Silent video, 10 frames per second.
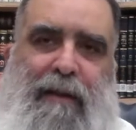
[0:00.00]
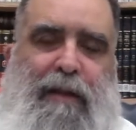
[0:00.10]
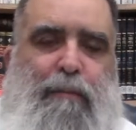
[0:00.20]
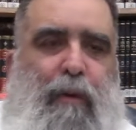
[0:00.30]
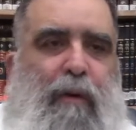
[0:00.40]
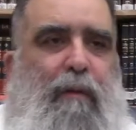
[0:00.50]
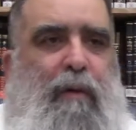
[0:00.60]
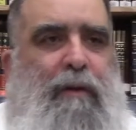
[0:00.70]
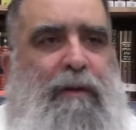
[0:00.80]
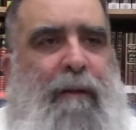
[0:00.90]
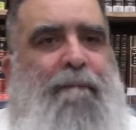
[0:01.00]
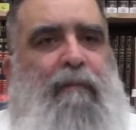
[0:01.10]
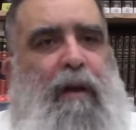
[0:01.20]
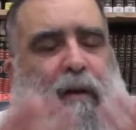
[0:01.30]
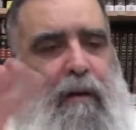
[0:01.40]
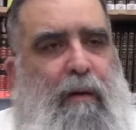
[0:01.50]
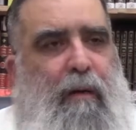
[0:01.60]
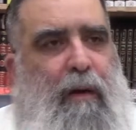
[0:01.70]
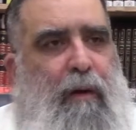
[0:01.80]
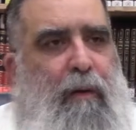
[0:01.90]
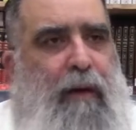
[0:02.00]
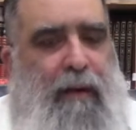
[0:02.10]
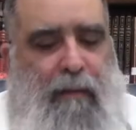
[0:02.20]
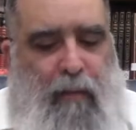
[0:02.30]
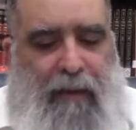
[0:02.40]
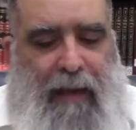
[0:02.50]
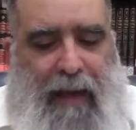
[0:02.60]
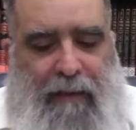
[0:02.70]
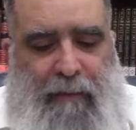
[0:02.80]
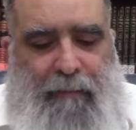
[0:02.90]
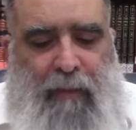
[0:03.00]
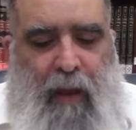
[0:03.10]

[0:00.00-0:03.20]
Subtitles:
This book was concluded with that.